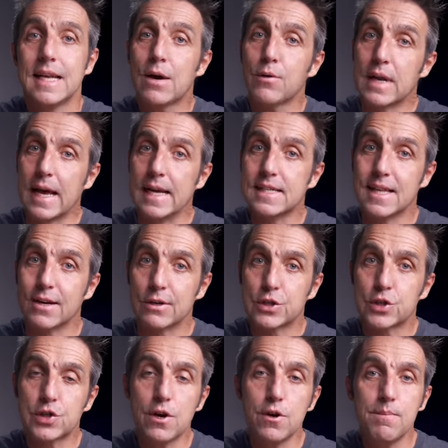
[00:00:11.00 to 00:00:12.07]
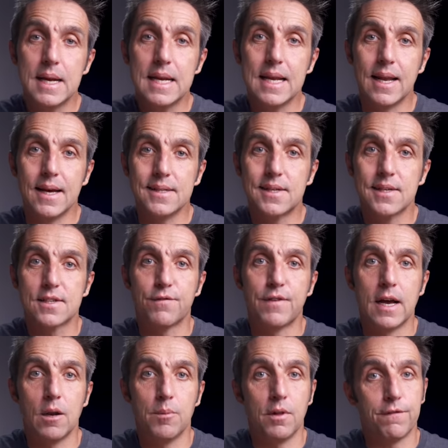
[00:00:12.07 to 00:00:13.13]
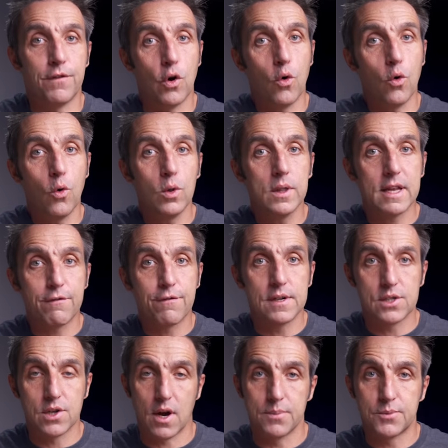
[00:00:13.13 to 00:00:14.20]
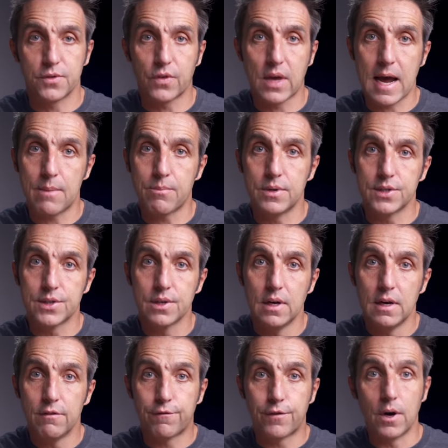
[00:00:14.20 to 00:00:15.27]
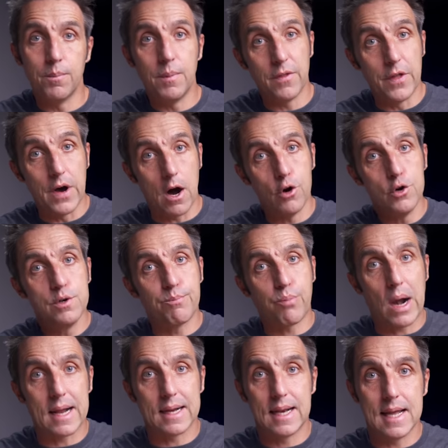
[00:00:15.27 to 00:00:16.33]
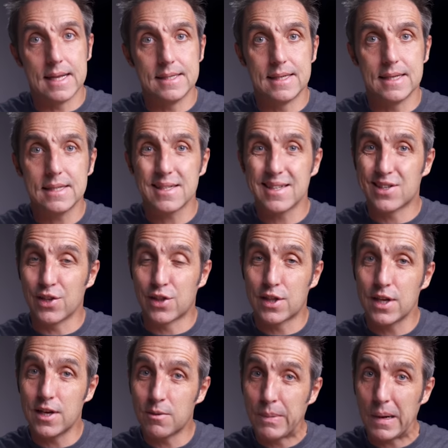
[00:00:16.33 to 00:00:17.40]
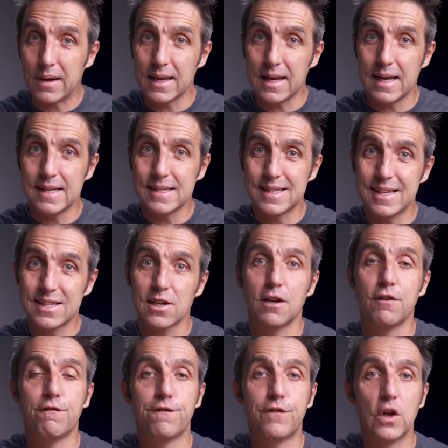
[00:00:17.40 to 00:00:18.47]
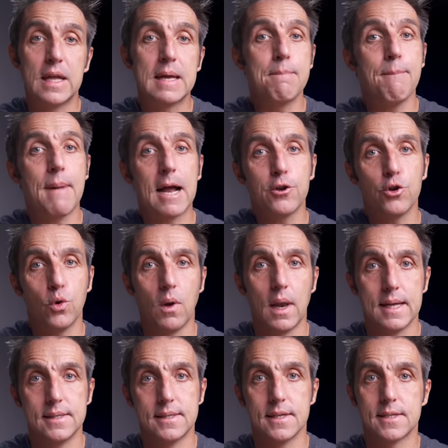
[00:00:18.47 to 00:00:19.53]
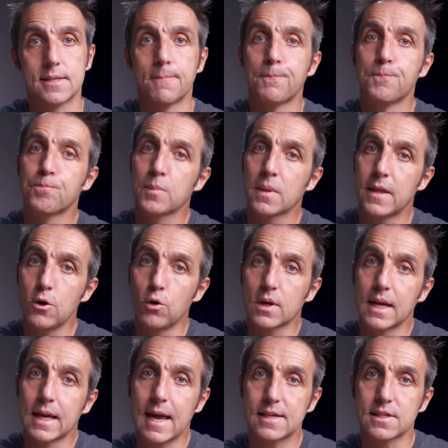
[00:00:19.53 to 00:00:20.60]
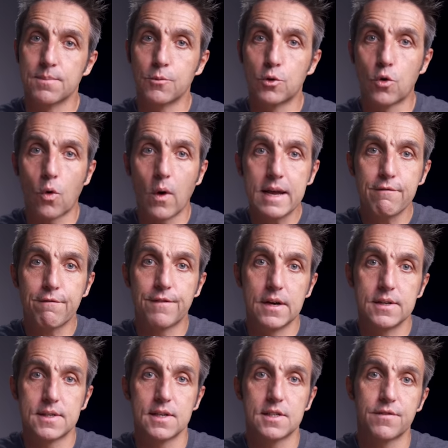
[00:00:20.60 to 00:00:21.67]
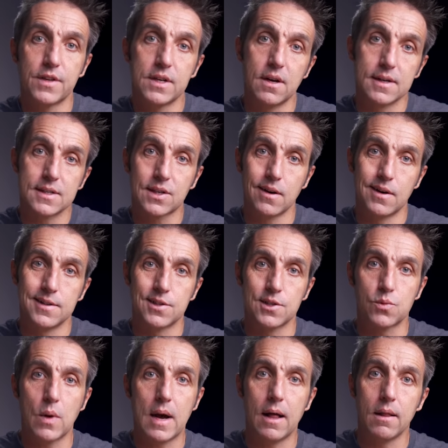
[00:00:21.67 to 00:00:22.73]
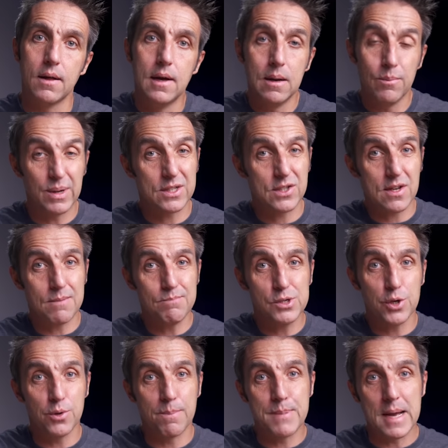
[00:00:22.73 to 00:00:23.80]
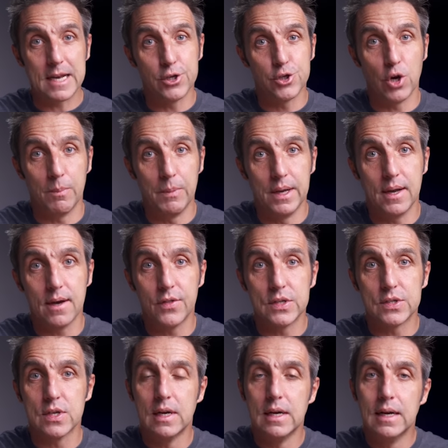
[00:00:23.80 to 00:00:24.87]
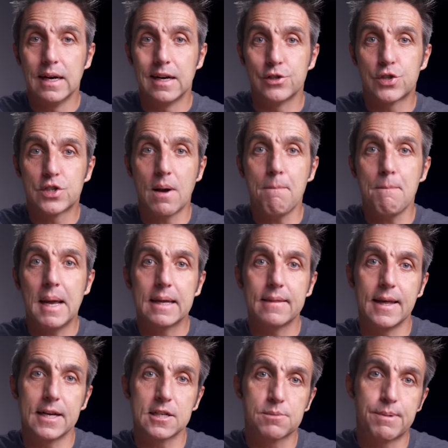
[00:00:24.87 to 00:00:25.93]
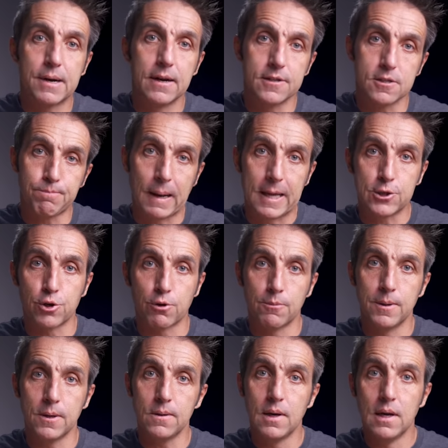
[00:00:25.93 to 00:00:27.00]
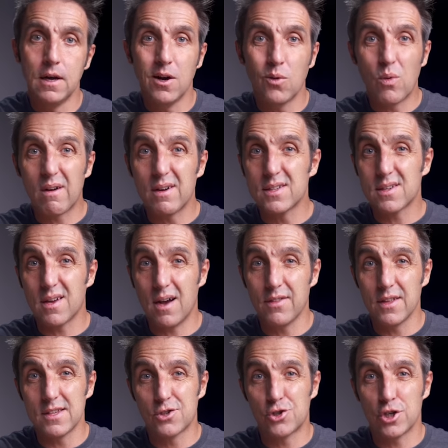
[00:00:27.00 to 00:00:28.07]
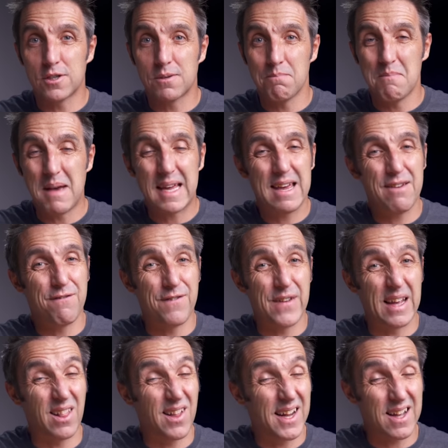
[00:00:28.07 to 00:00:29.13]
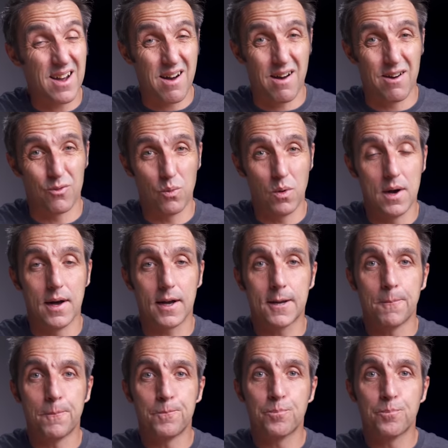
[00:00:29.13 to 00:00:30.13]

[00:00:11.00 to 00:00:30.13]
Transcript: Nowadays, there are so many lenses available for all different types of cameras, from the own brand lenses to third-party lenses and fully manual lenses. They all can get some great photos of the night skies as well, but some do a better job than others, and some make the experience pleasurable, whereas others just make it feel like hard work.